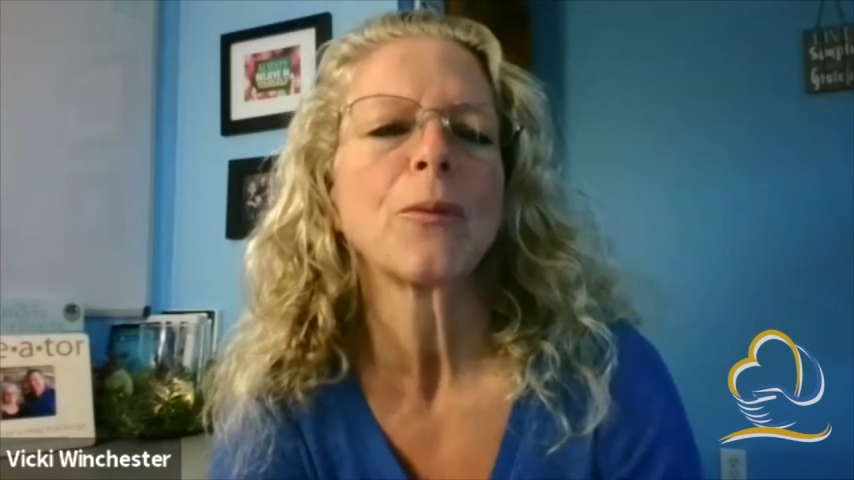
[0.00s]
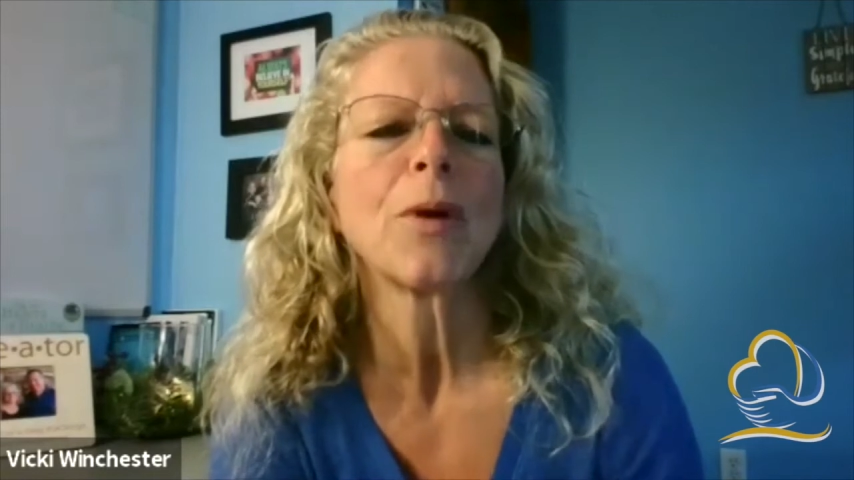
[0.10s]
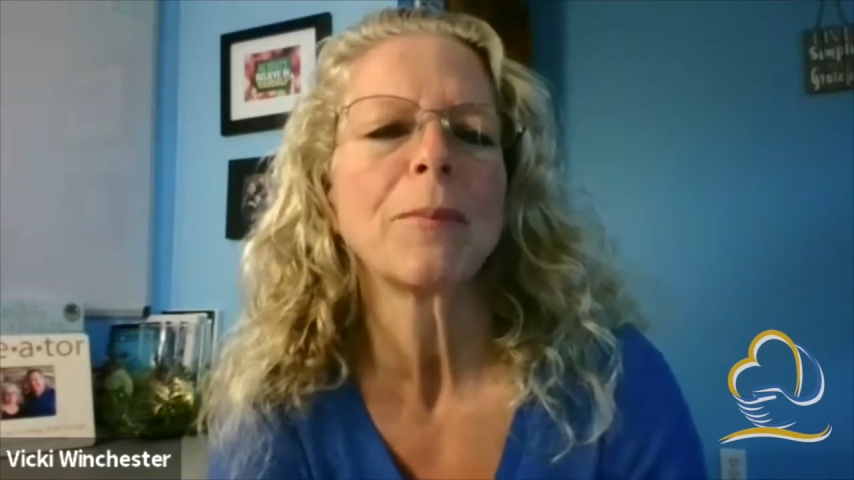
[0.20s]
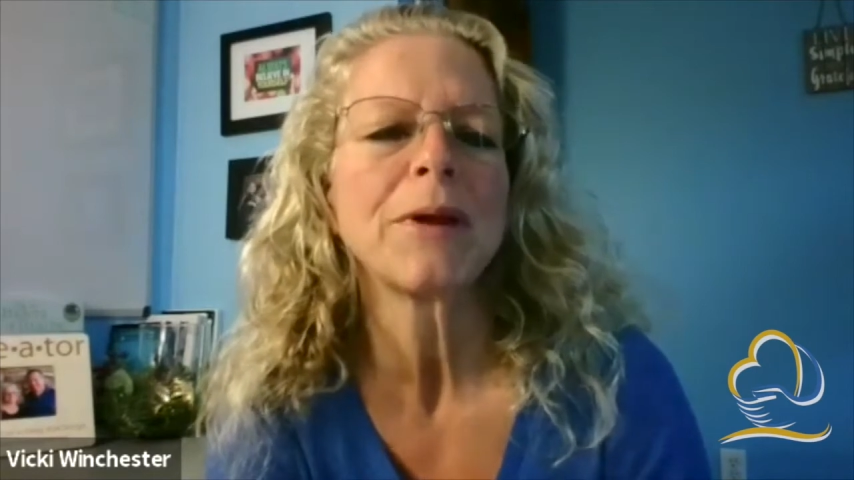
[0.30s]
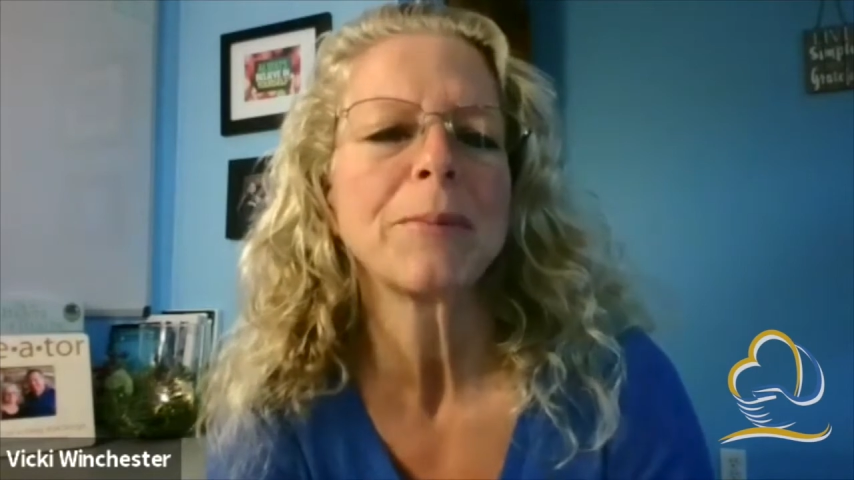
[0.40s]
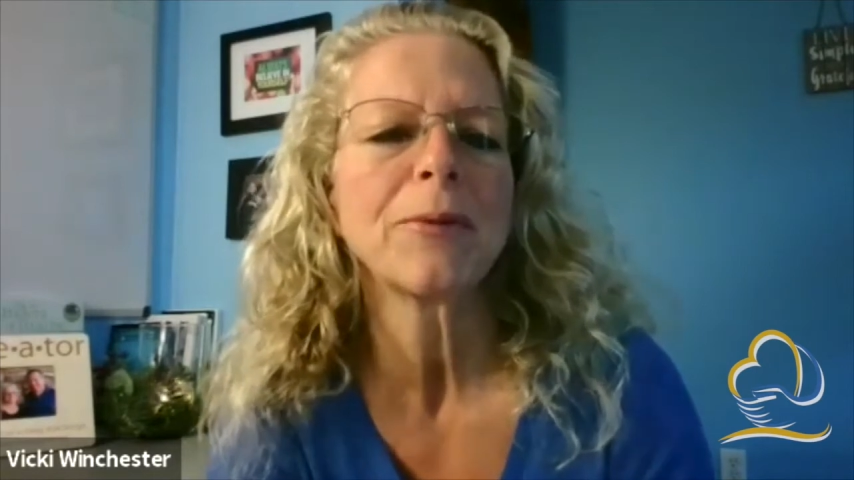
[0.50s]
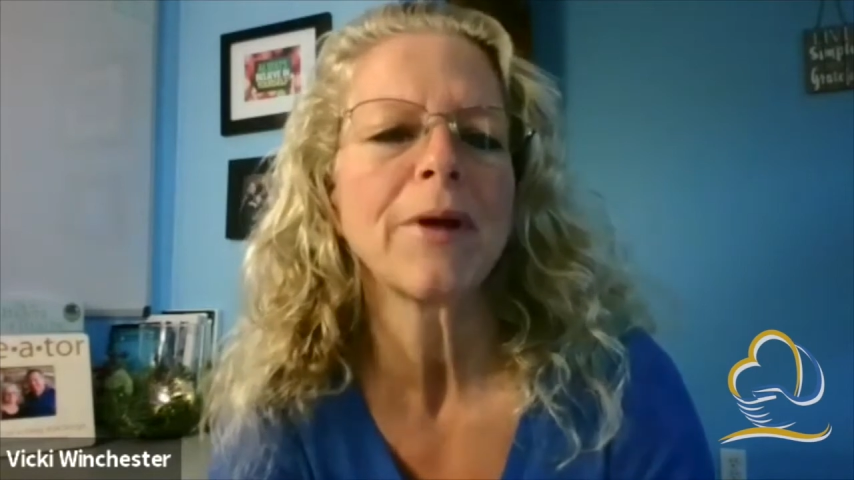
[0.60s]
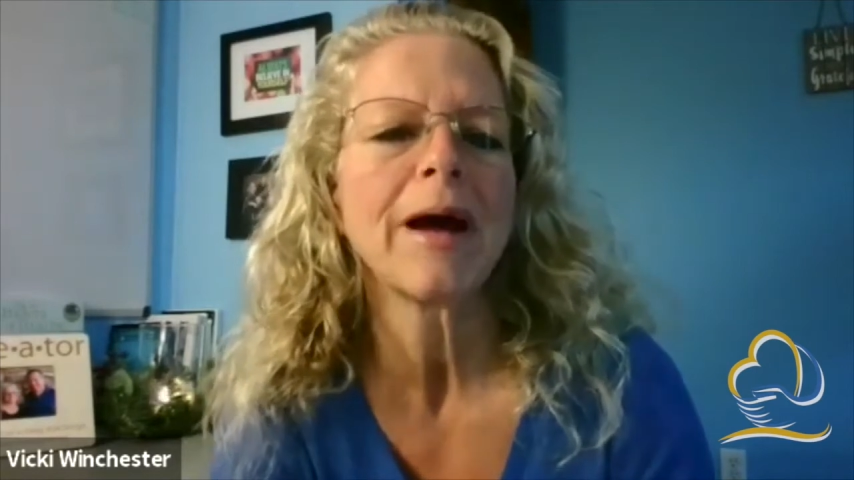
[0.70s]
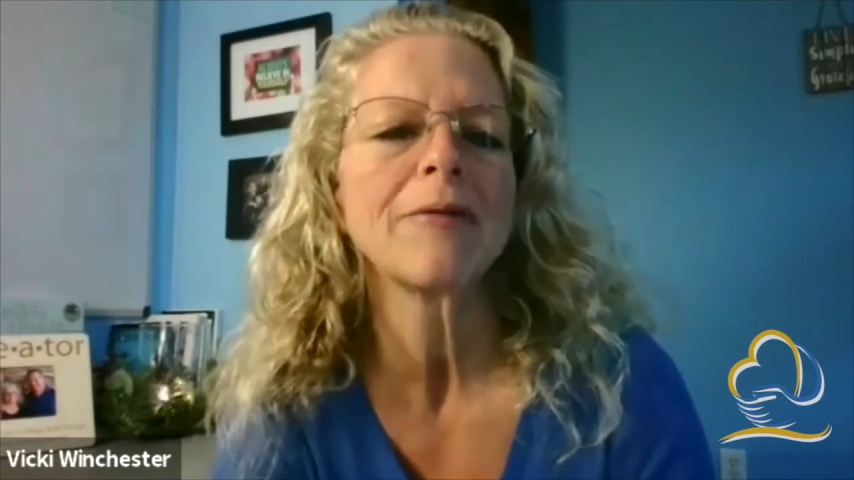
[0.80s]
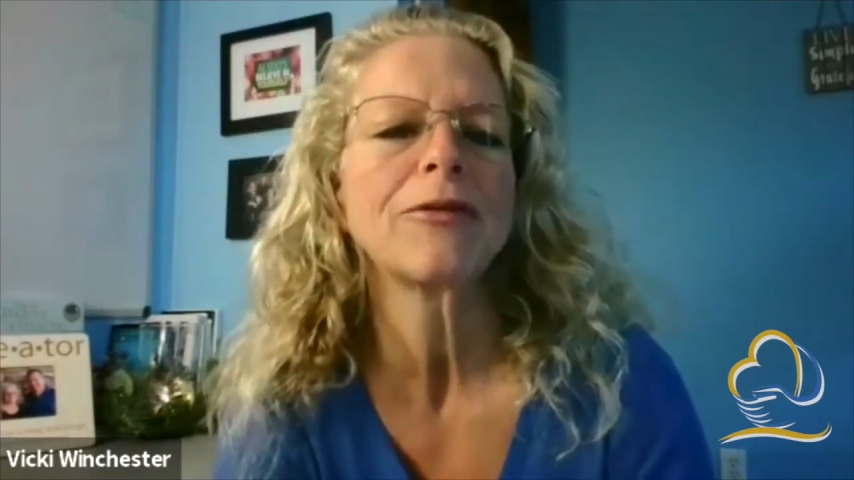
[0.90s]
what people
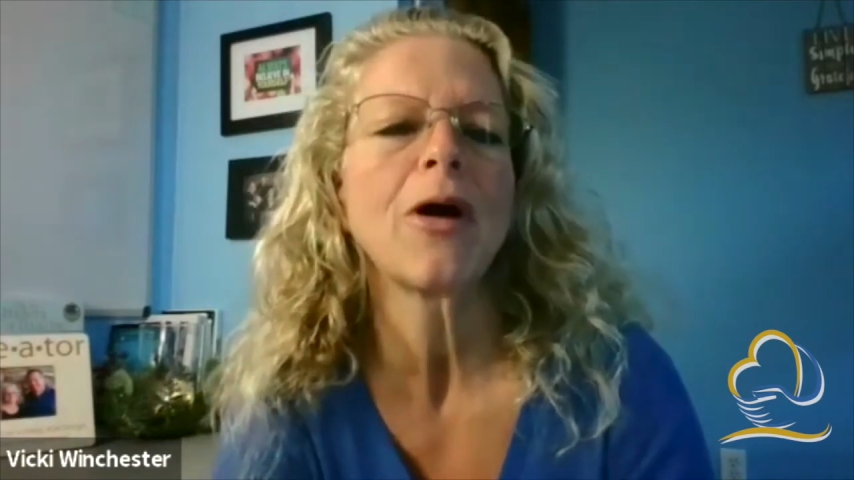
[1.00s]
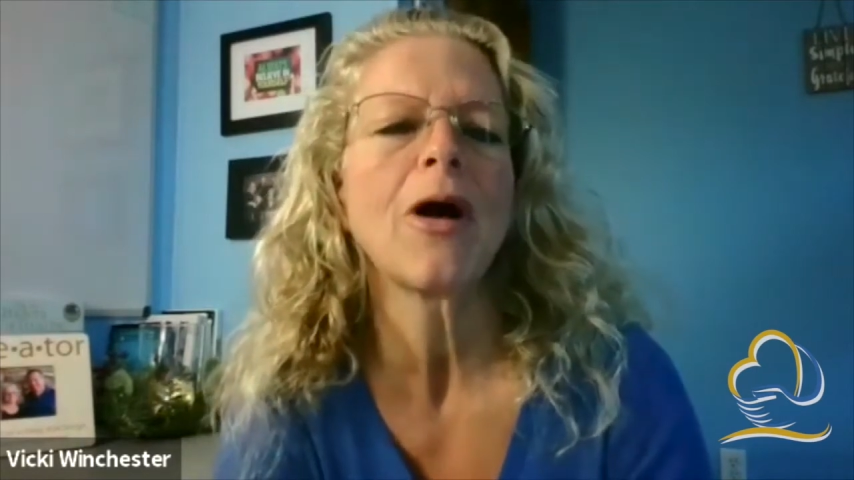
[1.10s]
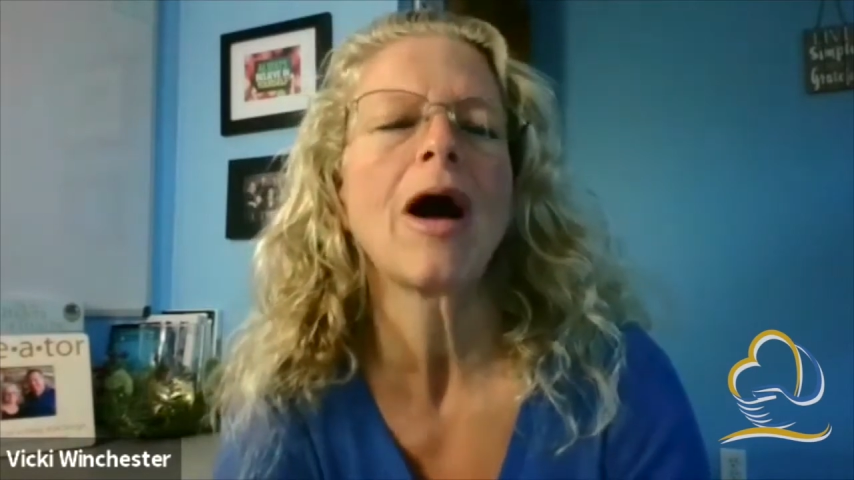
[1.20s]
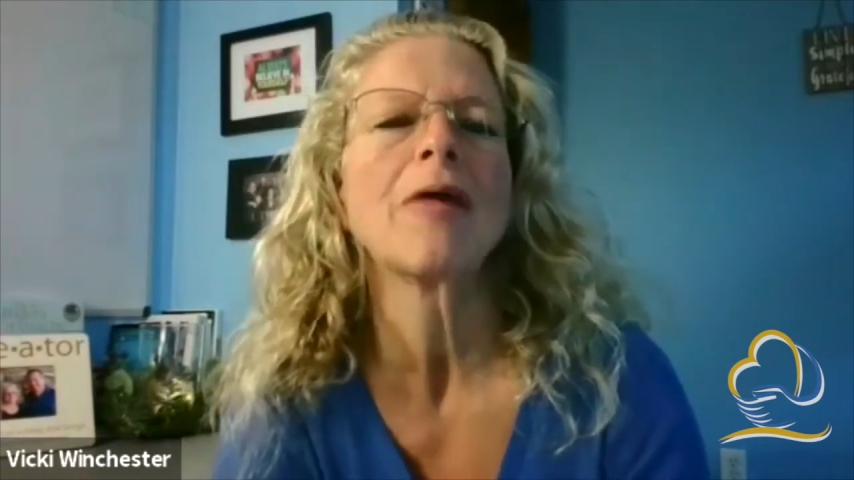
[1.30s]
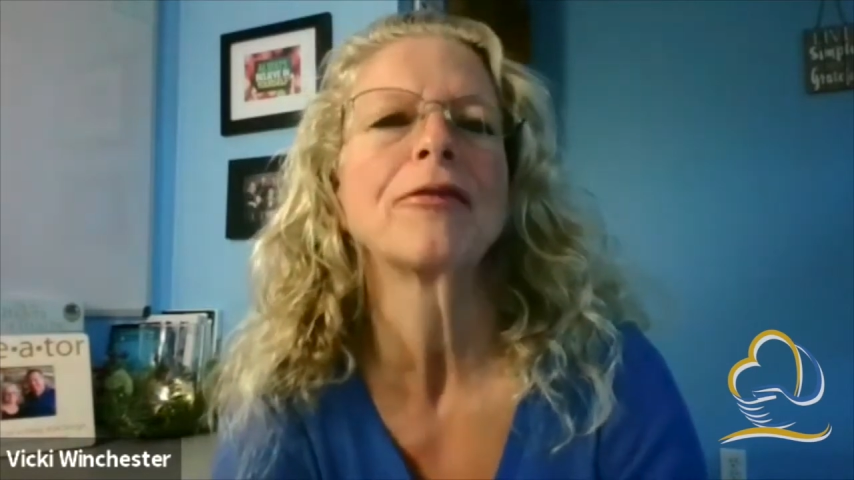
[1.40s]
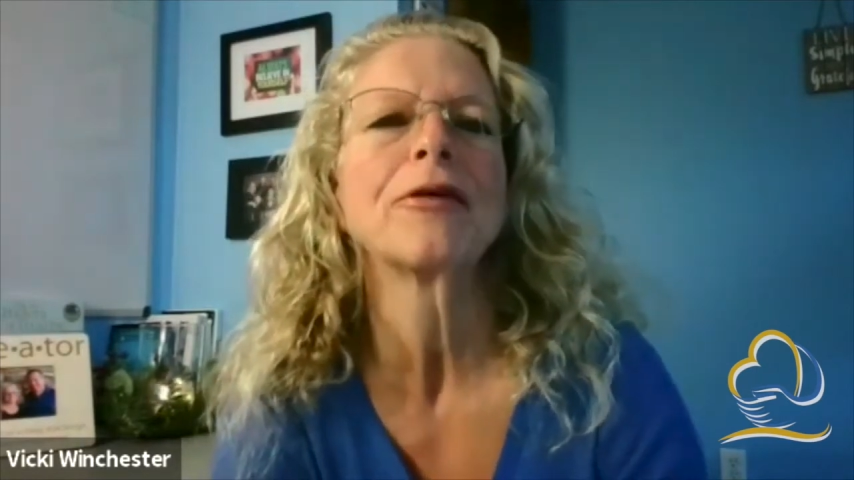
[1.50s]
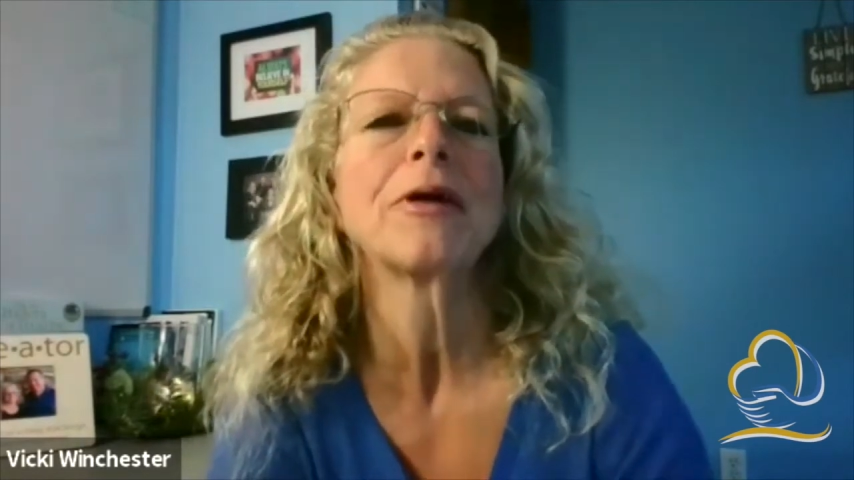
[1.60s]
have to offer.